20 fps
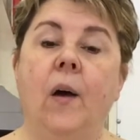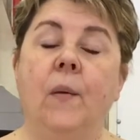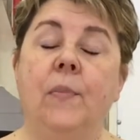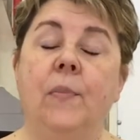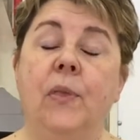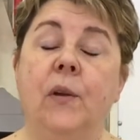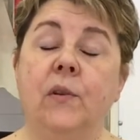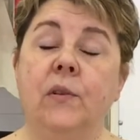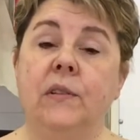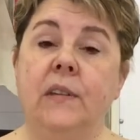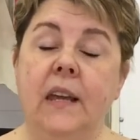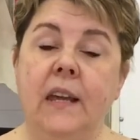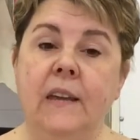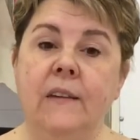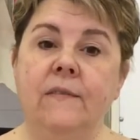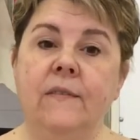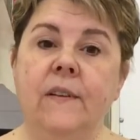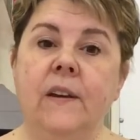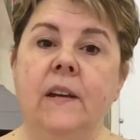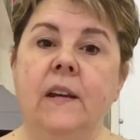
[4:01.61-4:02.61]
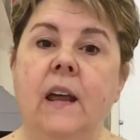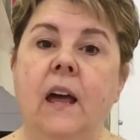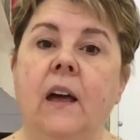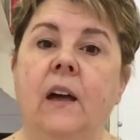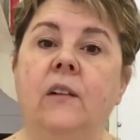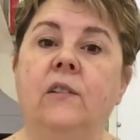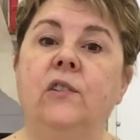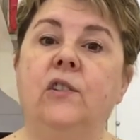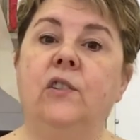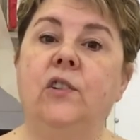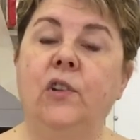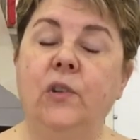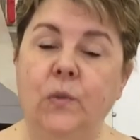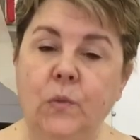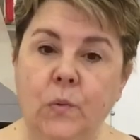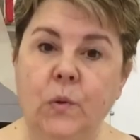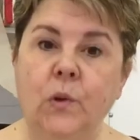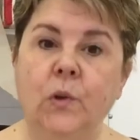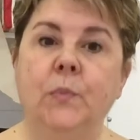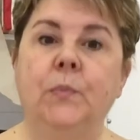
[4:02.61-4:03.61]
There's even a
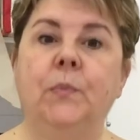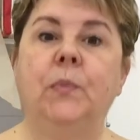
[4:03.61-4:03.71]
tool